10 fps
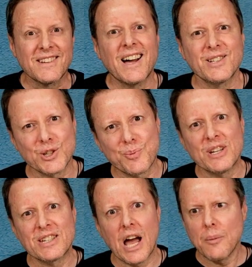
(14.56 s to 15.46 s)
guys, it's
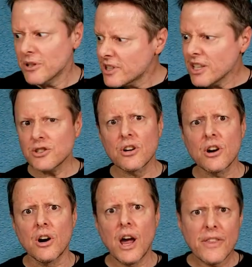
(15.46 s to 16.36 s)
springtime, it's
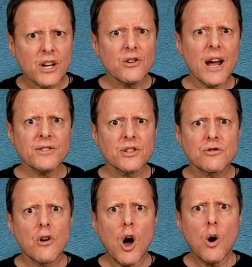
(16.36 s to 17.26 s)
Easter, and the grasses
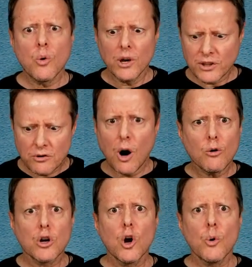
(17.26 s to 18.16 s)
grow. It's
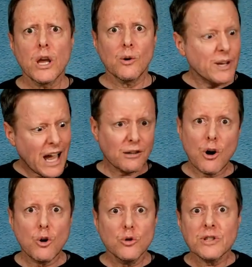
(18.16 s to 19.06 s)
Groguing. We got
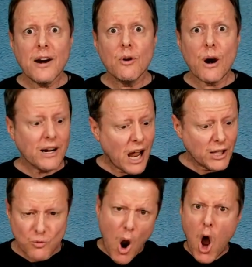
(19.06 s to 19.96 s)
Grogu's everywhere,
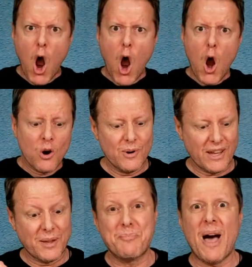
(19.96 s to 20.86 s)
guys, woo! We
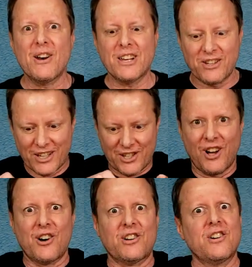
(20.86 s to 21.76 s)
got the Bounty Collection
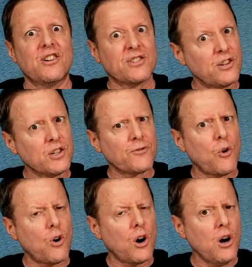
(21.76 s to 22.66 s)
all here, Series
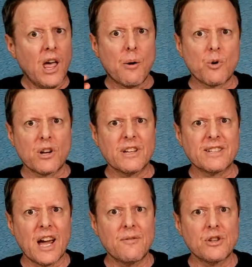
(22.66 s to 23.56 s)
4, and we're gonna
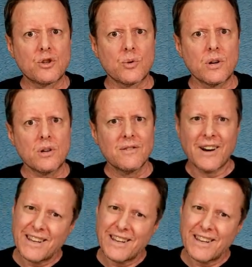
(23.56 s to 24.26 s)
dive into it right